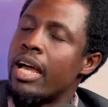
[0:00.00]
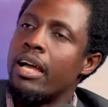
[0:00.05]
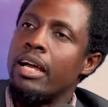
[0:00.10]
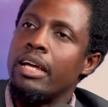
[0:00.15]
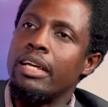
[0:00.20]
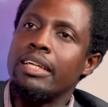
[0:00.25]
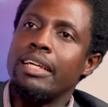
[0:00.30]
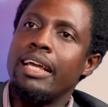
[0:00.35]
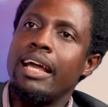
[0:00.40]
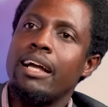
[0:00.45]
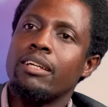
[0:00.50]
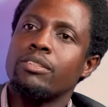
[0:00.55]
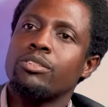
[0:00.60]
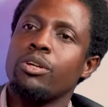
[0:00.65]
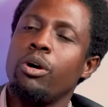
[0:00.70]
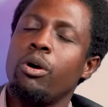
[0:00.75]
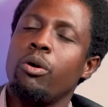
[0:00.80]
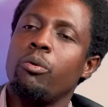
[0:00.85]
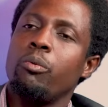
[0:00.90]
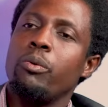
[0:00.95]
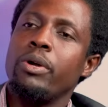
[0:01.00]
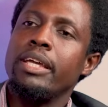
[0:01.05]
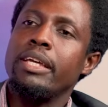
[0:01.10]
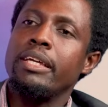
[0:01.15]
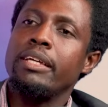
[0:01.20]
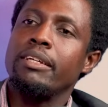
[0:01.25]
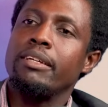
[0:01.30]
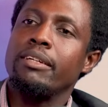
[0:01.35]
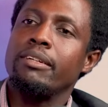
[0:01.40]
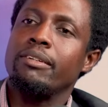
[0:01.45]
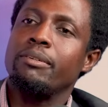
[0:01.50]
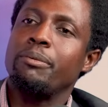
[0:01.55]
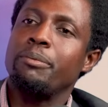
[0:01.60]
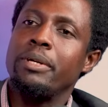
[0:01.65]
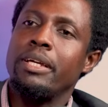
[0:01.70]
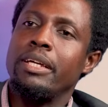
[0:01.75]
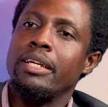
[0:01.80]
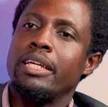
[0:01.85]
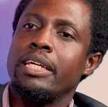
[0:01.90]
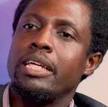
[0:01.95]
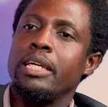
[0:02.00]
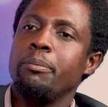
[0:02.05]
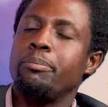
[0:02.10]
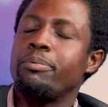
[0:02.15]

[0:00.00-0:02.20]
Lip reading: Yeah, so we keep